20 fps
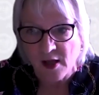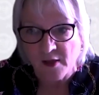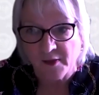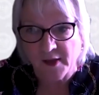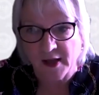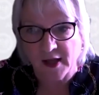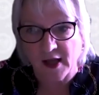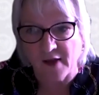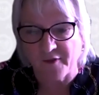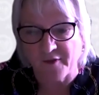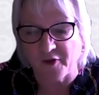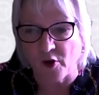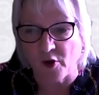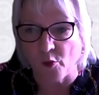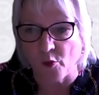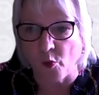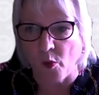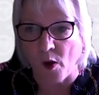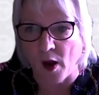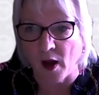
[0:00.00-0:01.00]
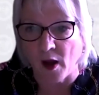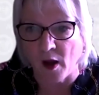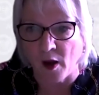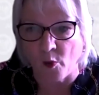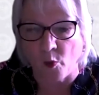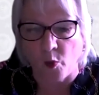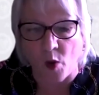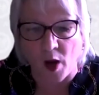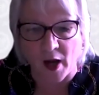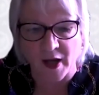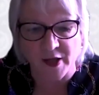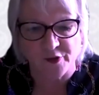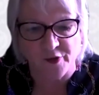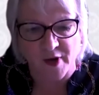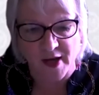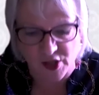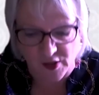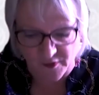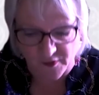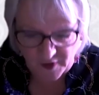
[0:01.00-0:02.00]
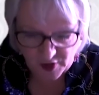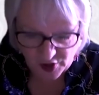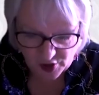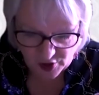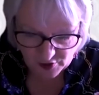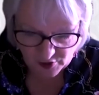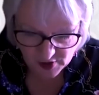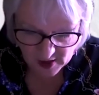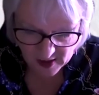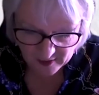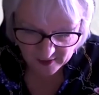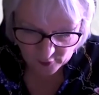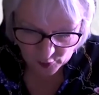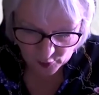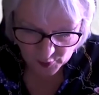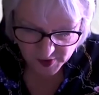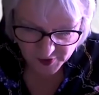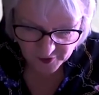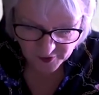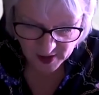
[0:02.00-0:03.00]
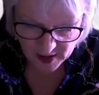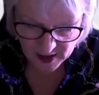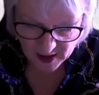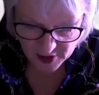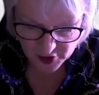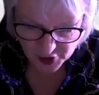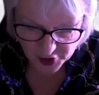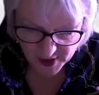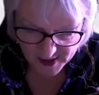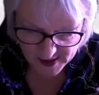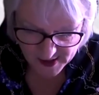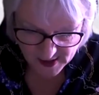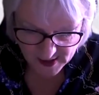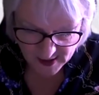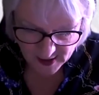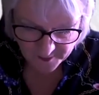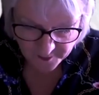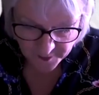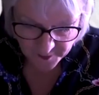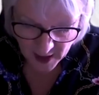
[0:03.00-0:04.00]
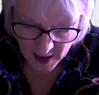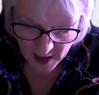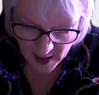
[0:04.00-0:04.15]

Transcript: They cover a wide range of issues and they're always really interesting.